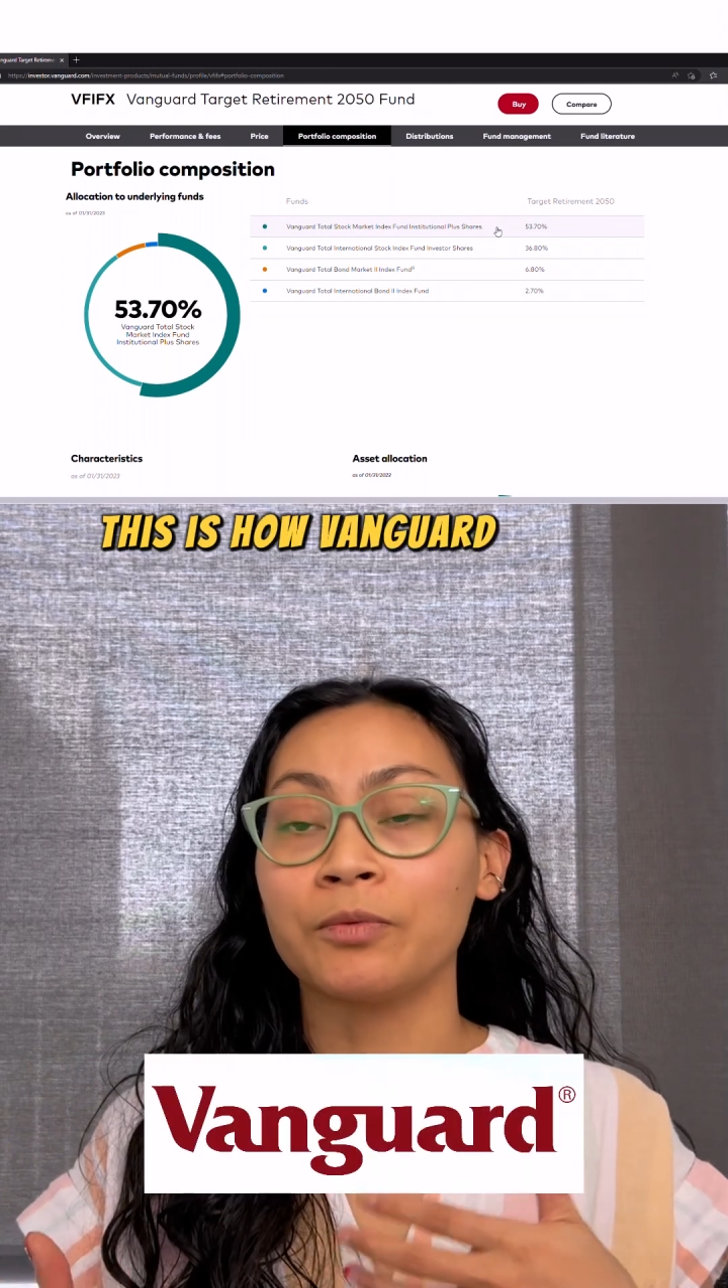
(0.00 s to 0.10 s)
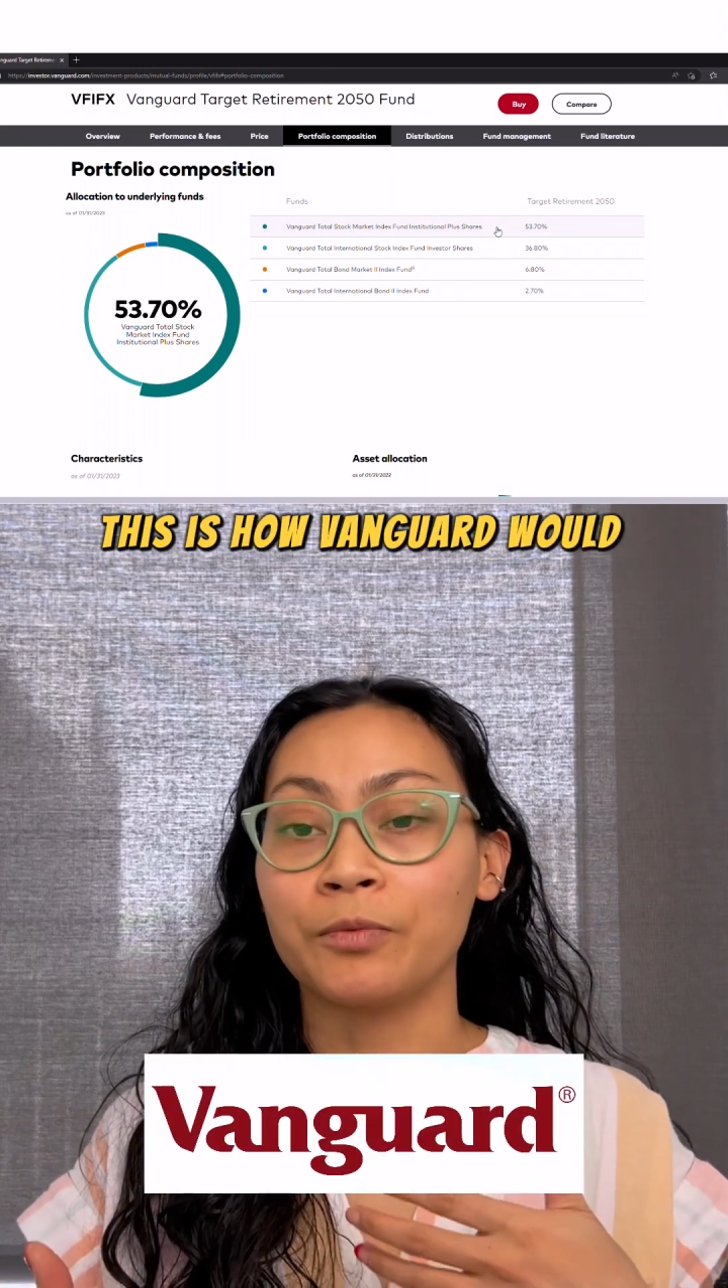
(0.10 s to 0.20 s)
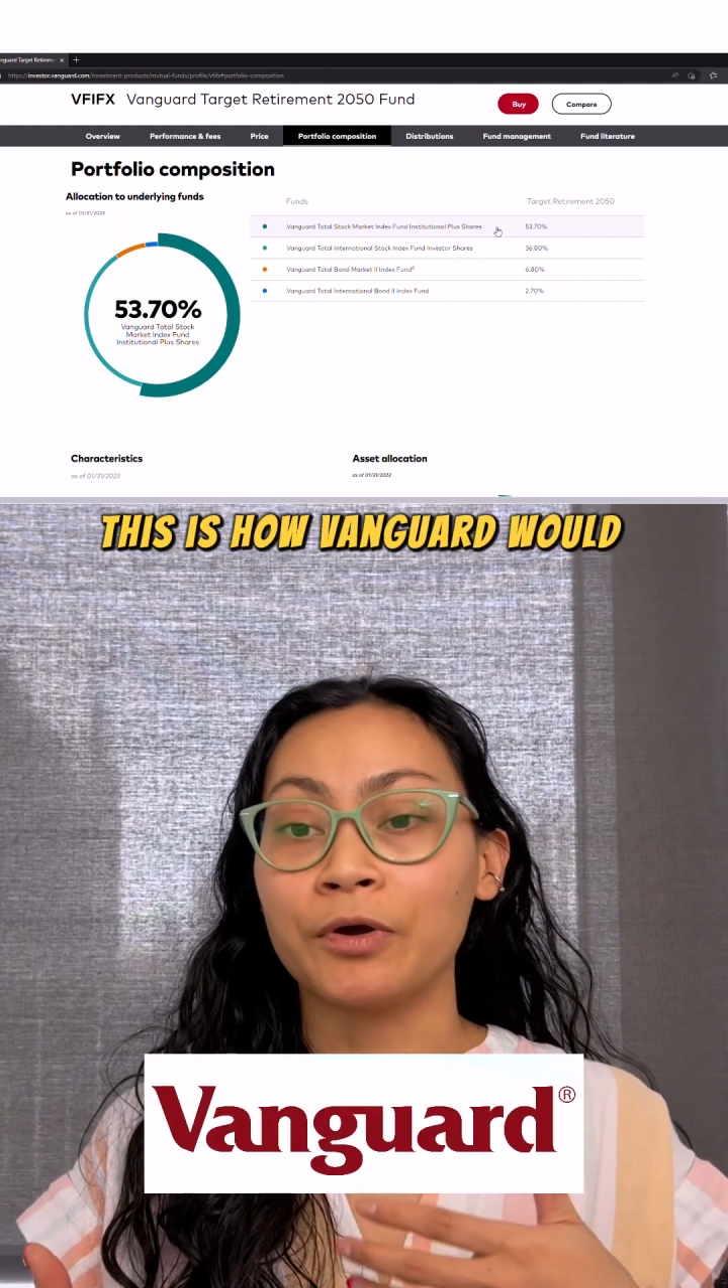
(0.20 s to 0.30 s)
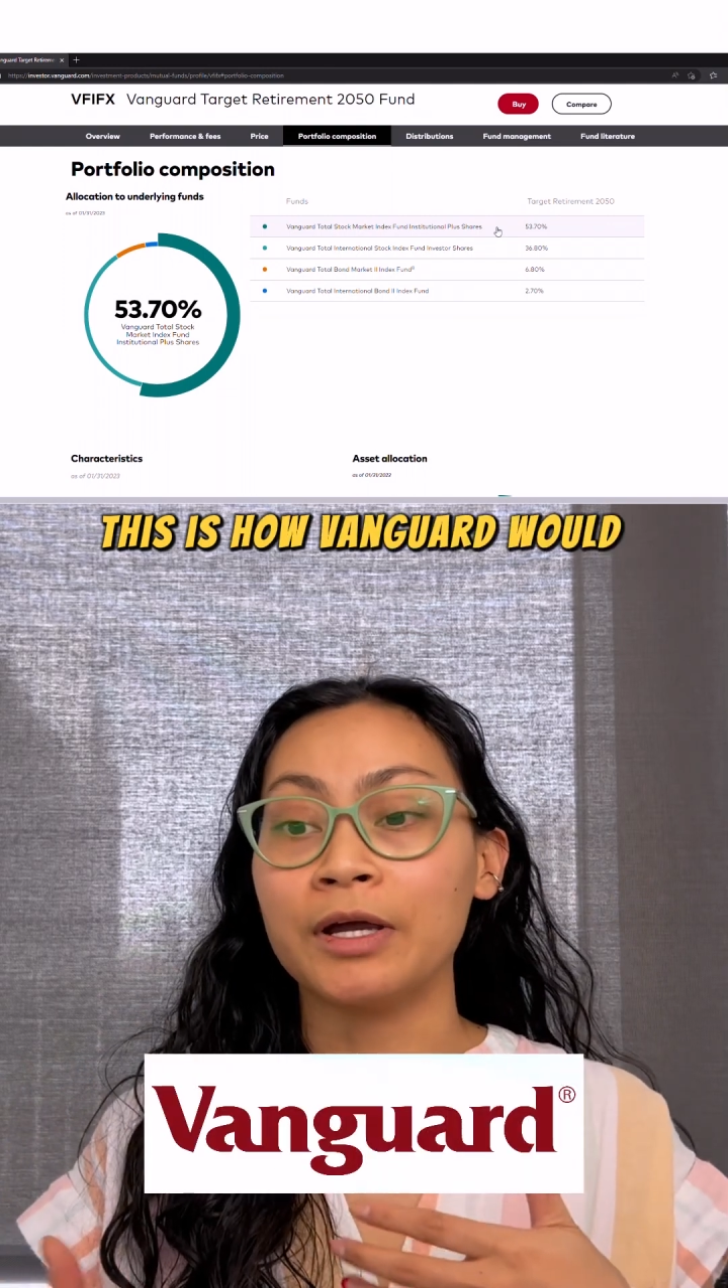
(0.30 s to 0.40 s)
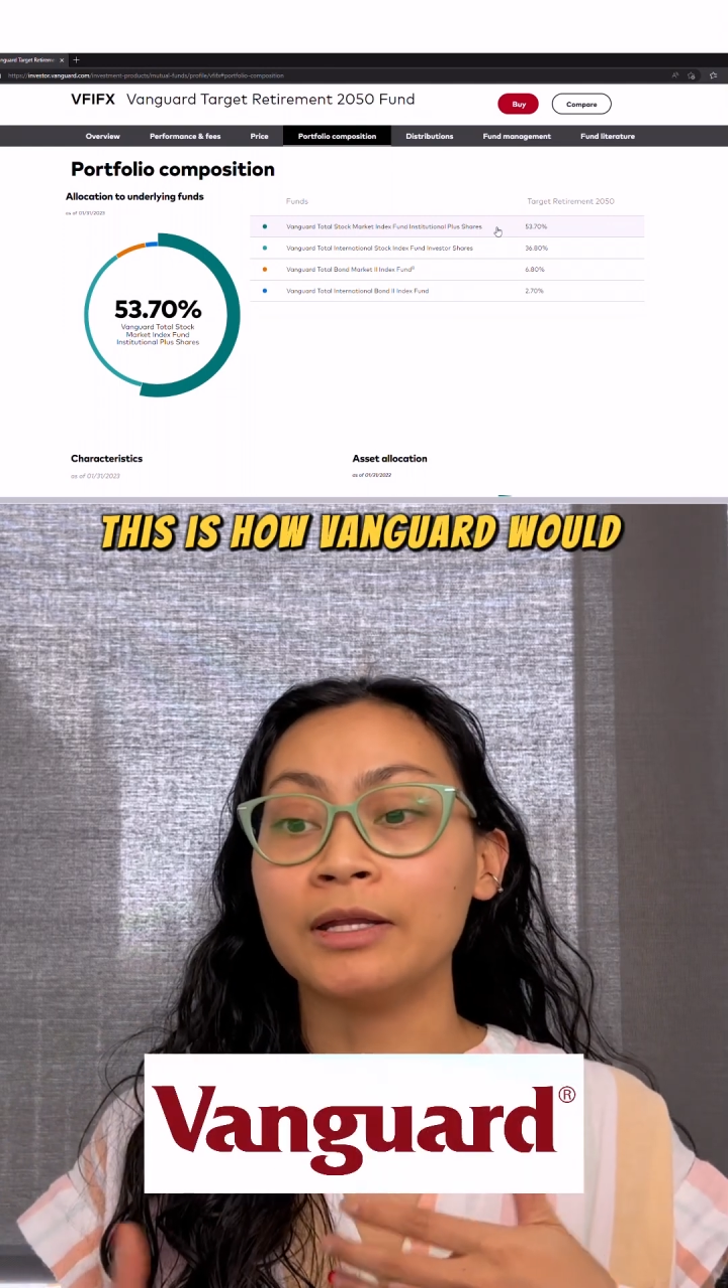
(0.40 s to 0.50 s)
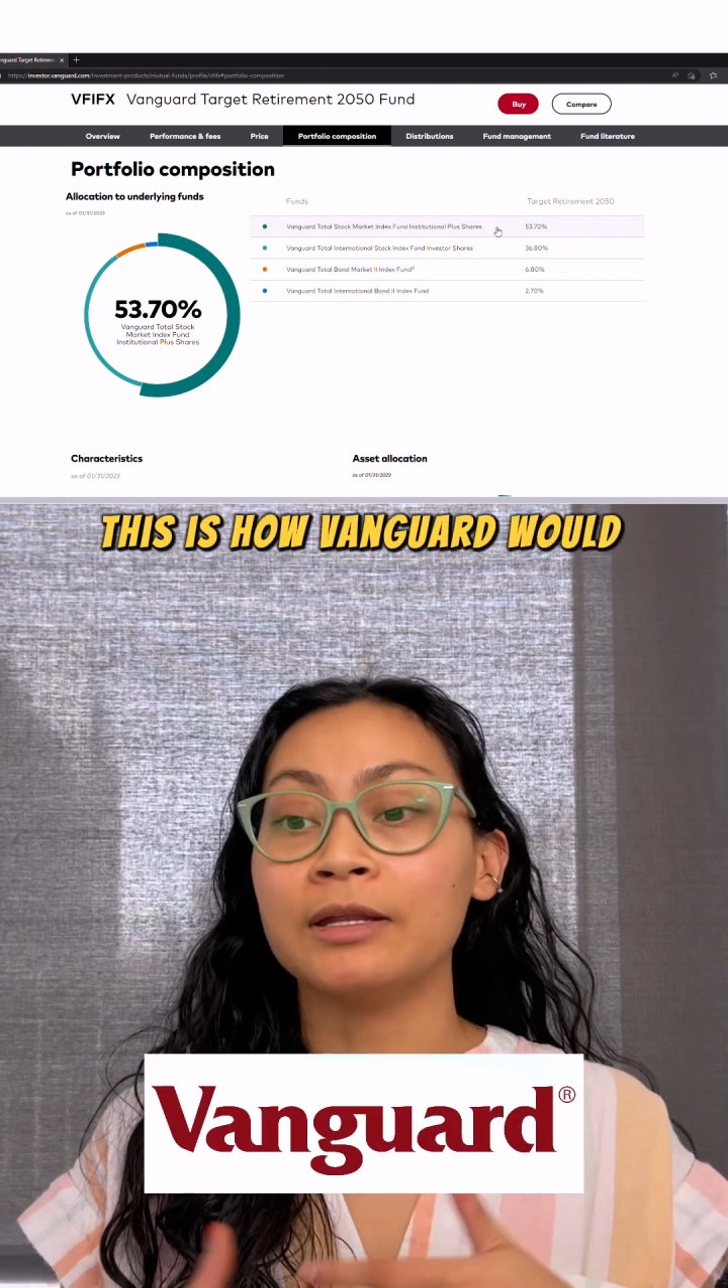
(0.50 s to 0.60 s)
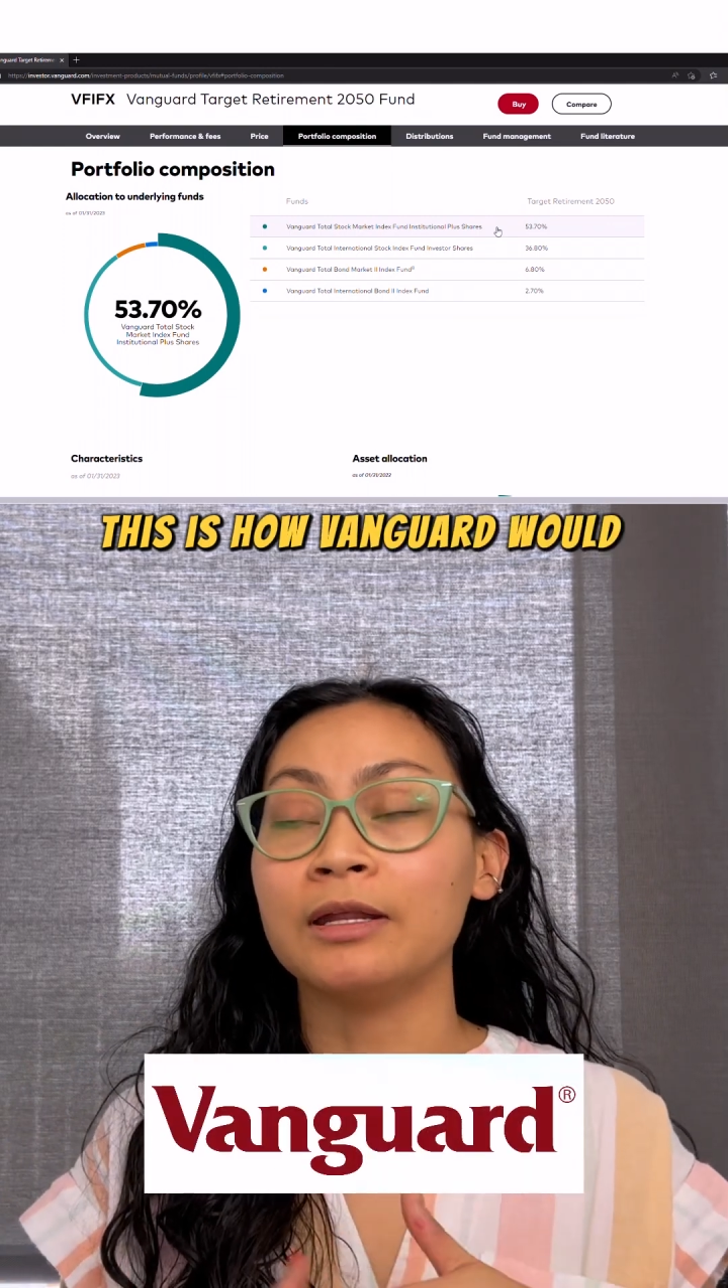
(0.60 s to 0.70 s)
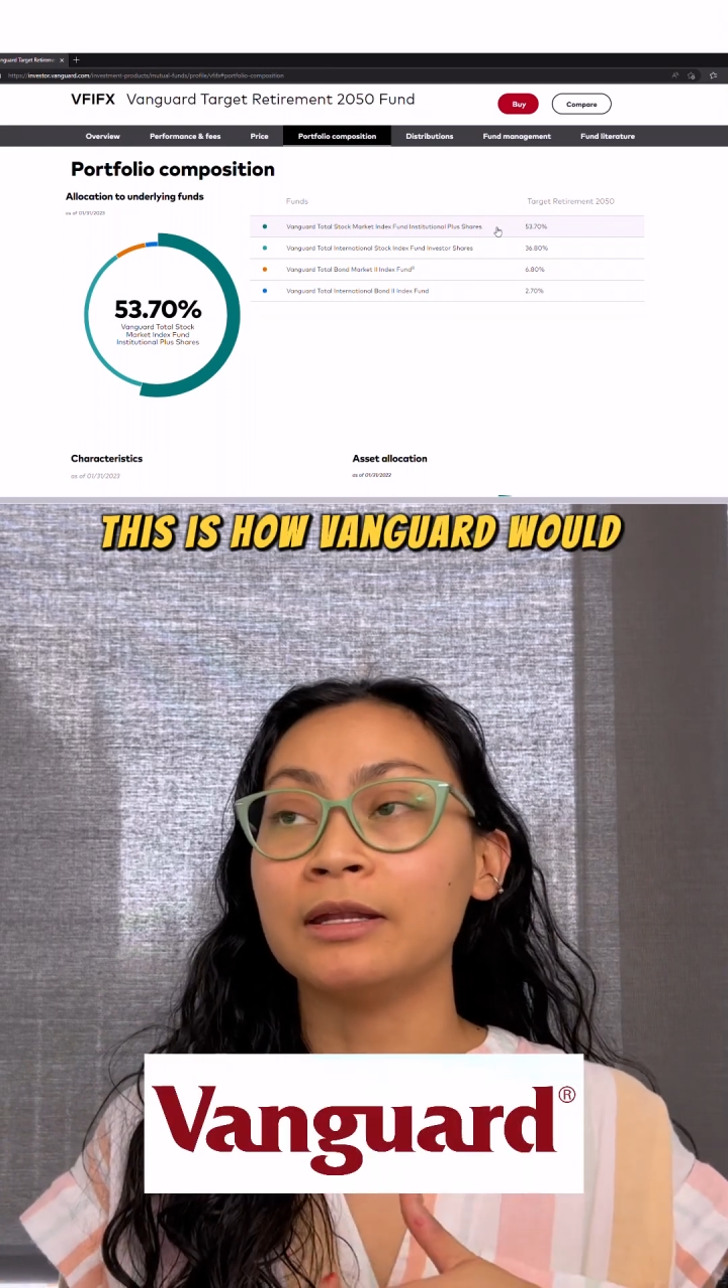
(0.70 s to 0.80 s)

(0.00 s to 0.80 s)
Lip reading: would